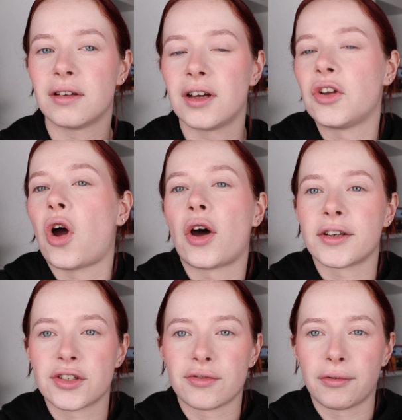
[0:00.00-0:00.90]
an
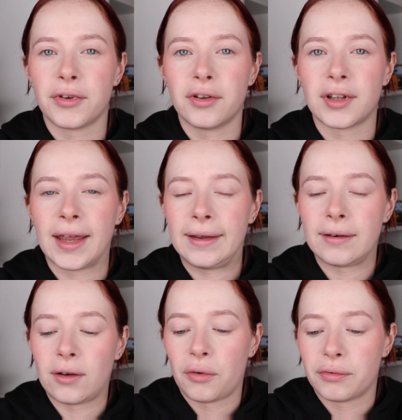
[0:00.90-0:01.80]
honest review like
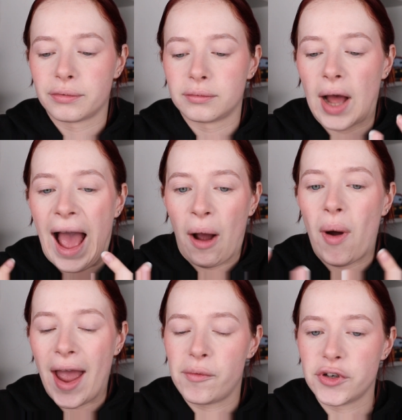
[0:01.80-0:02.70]
of how
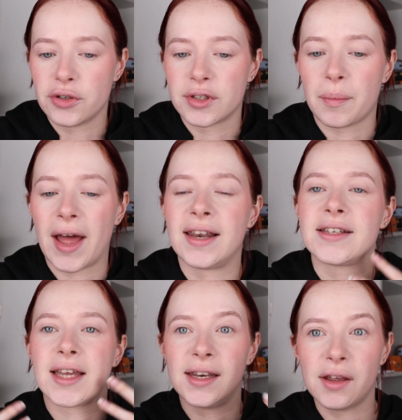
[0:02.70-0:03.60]
I would use the
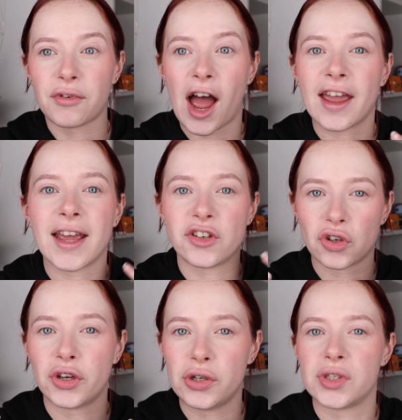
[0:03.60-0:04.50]
palette and if I
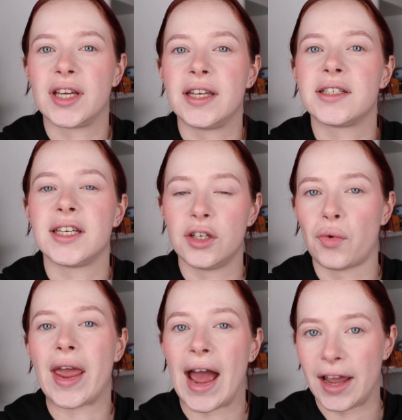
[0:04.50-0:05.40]
enjoy using it in the
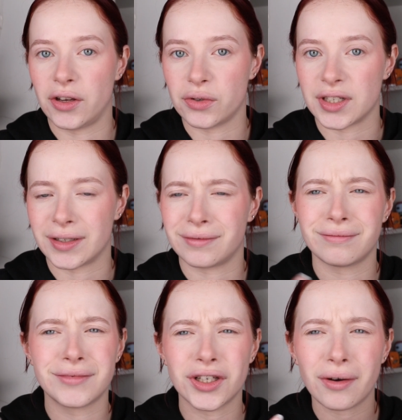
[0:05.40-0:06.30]
way I use it.
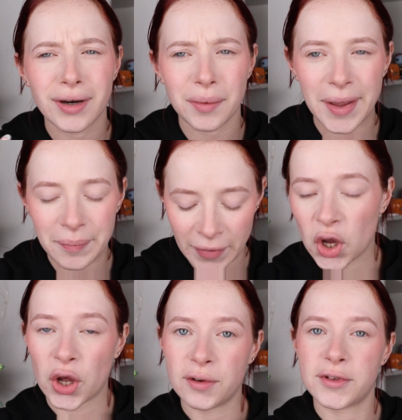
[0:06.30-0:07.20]
You know what I mean?
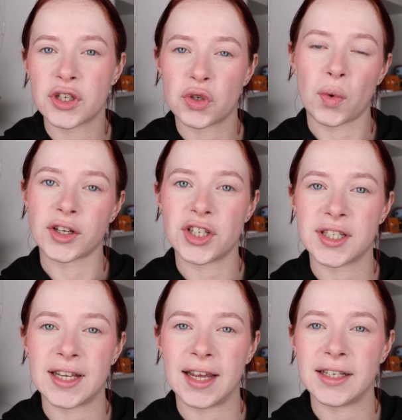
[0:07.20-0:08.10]
All of the swatches
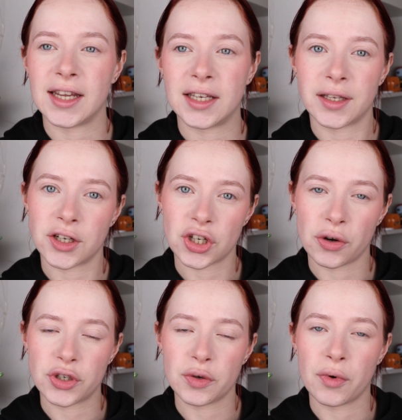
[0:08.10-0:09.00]
that I did that I
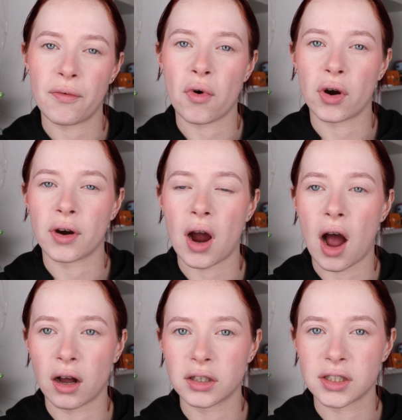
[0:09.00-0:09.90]
showed you before
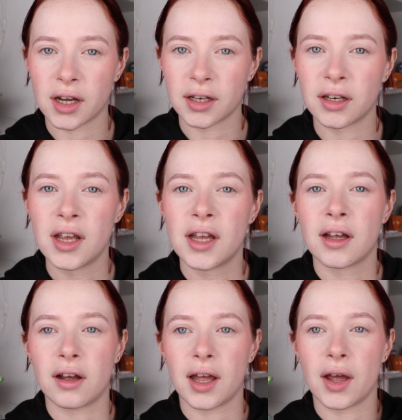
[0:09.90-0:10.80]
are done
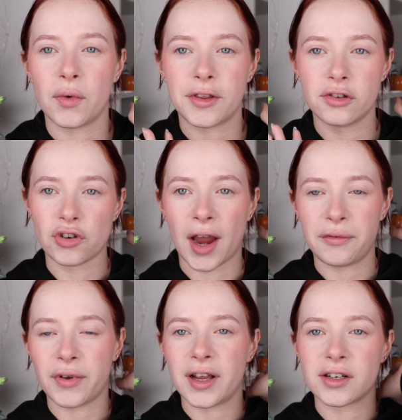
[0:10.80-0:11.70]
with dry
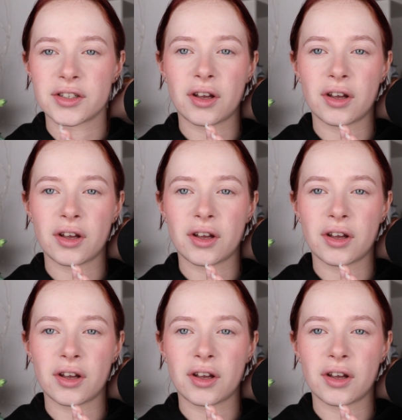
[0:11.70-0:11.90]
fingers